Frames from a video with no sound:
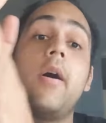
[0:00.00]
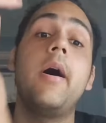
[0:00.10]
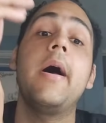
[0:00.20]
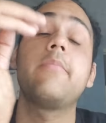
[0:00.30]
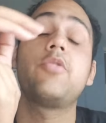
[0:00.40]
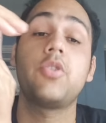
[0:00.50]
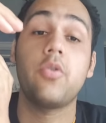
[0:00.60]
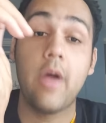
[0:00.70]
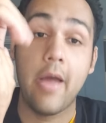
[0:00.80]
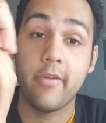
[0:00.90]
I'm
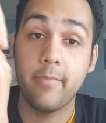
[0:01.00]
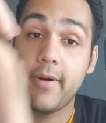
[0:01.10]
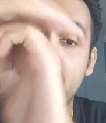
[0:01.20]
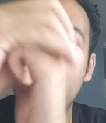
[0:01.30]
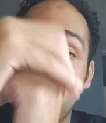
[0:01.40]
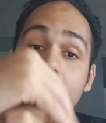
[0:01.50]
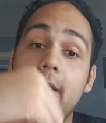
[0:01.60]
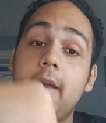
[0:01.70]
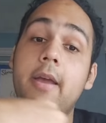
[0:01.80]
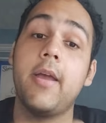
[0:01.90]
sure everybody,
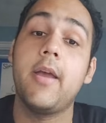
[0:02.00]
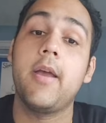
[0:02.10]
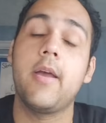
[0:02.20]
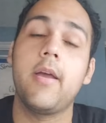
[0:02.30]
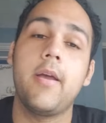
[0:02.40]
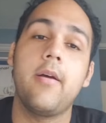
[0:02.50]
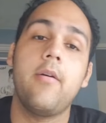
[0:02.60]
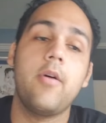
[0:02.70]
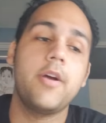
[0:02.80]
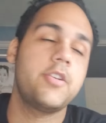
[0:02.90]

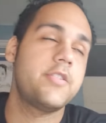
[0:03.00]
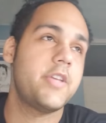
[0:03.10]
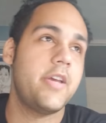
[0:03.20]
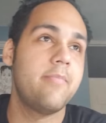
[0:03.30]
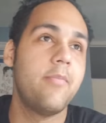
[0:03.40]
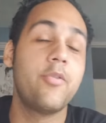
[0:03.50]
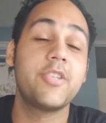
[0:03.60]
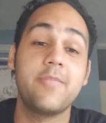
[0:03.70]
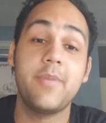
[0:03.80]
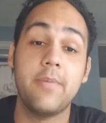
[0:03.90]
or I should say
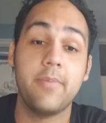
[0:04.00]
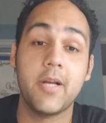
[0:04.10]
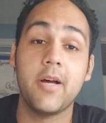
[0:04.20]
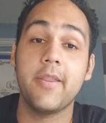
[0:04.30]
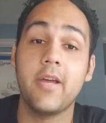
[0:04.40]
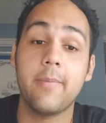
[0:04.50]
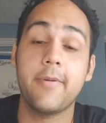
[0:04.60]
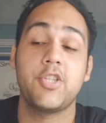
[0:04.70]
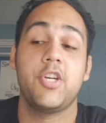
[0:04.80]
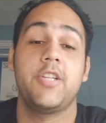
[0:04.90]
most people, got the
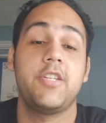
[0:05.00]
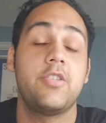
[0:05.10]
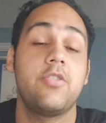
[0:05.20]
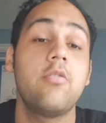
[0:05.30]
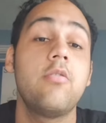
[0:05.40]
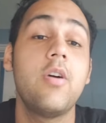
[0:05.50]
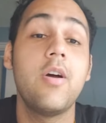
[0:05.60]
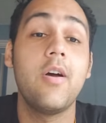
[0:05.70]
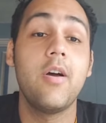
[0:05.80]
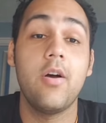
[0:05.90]
opportunity to
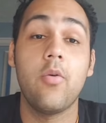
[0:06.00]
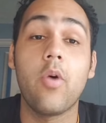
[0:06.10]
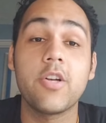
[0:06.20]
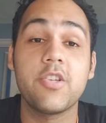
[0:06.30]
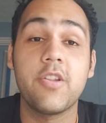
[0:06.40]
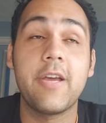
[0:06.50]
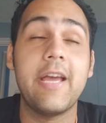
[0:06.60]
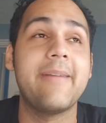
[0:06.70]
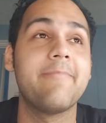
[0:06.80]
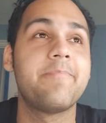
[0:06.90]
watch the
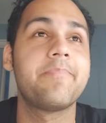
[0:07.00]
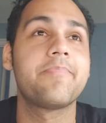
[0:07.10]
game.